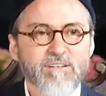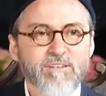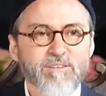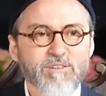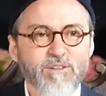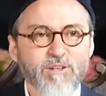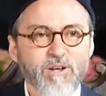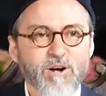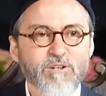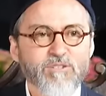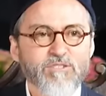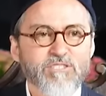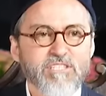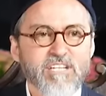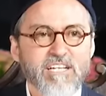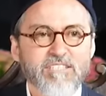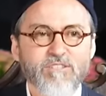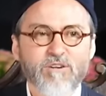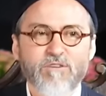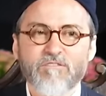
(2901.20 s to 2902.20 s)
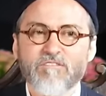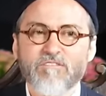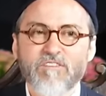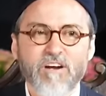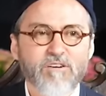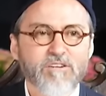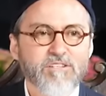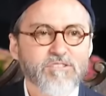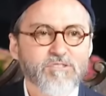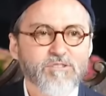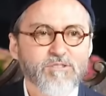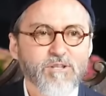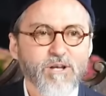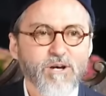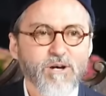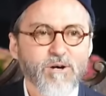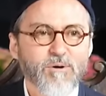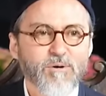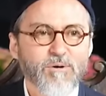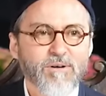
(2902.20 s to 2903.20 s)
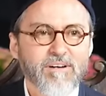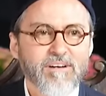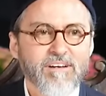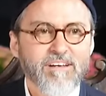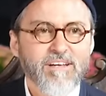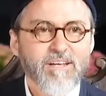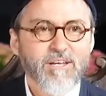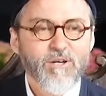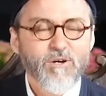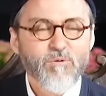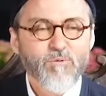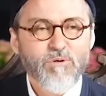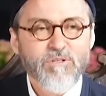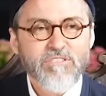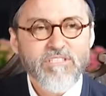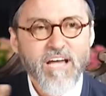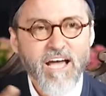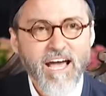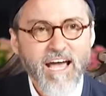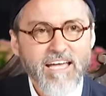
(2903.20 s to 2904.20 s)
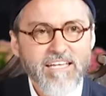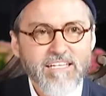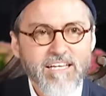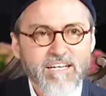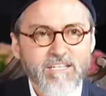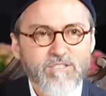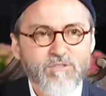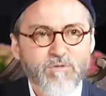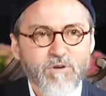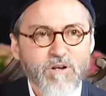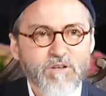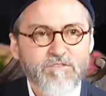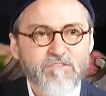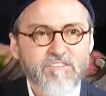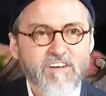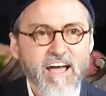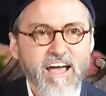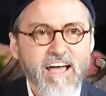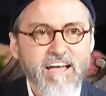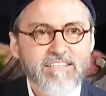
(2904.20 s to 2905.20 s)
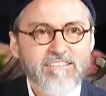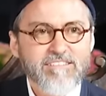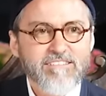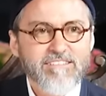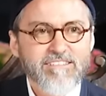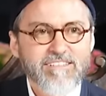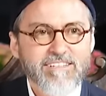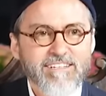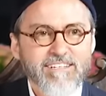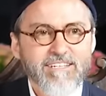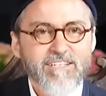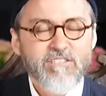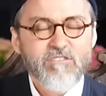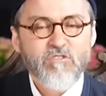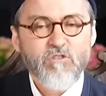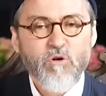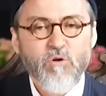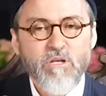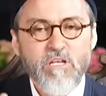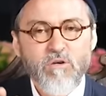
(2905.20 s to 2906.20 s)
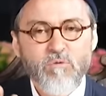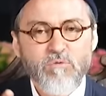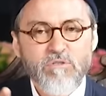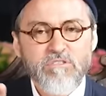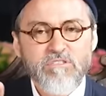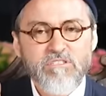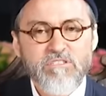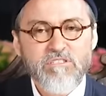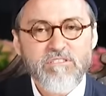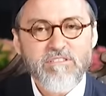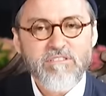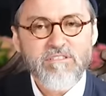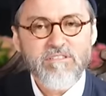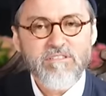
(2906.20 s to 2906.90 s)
large snakes are very slow, whereas a hayya is very fast. So it was